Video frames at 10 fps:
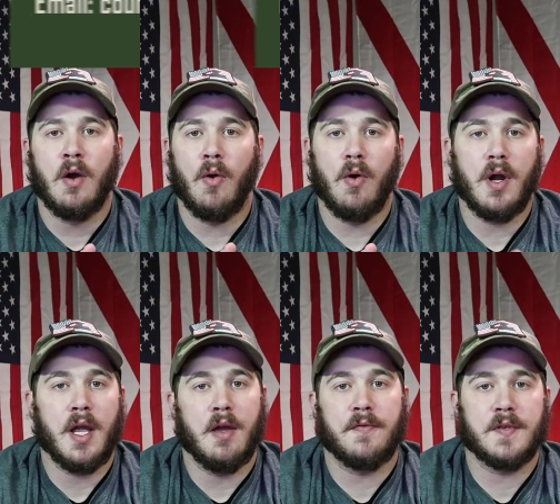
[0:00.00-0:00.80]

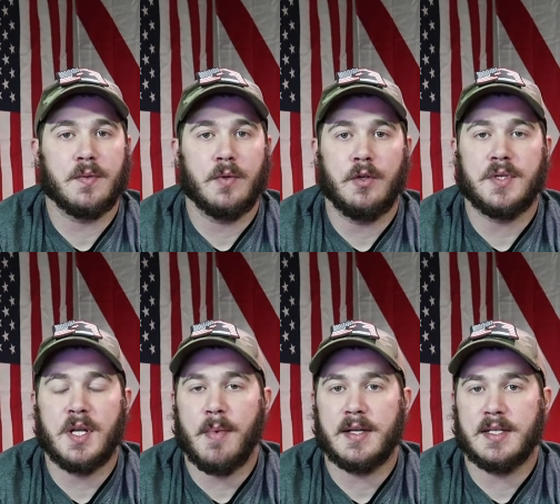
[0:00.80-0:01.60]
or if you
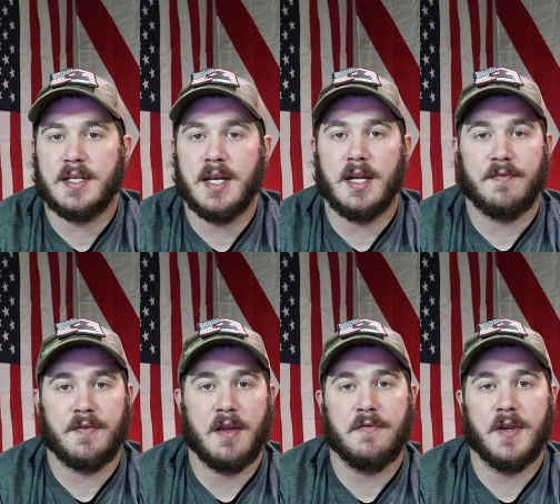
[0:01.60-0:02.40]
send it back to Sig and if
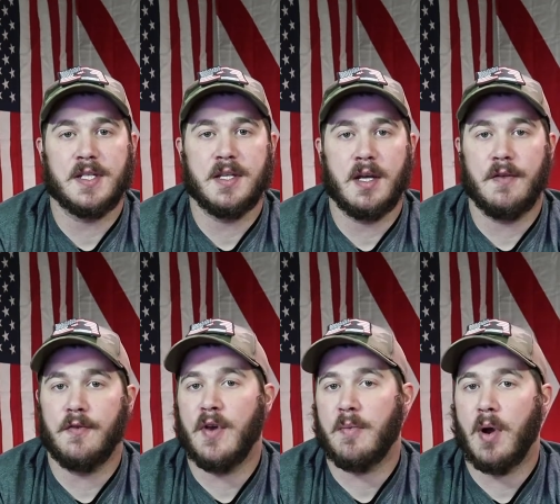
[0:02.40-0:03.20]
they fixed it, and
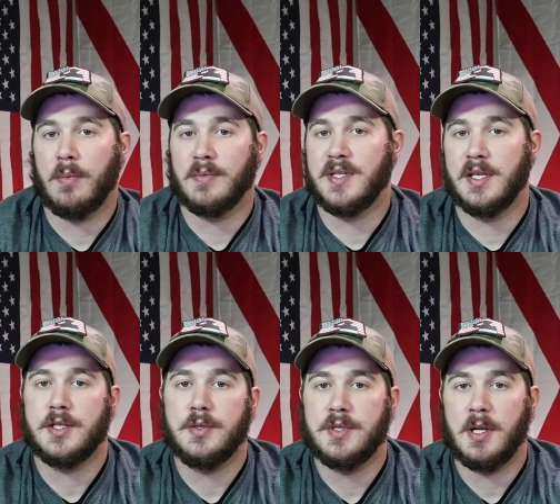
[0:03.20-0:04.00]
if you've had problems
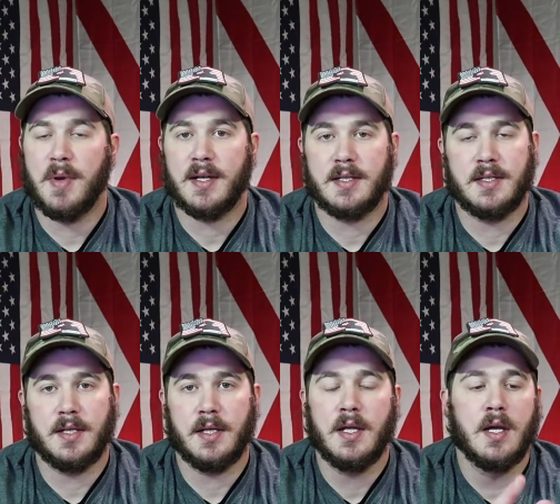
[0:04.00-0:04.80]
since you sent it back to
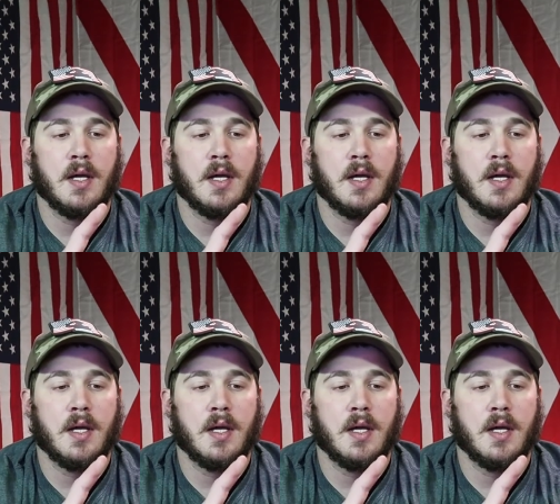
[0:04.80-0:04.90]
Sig,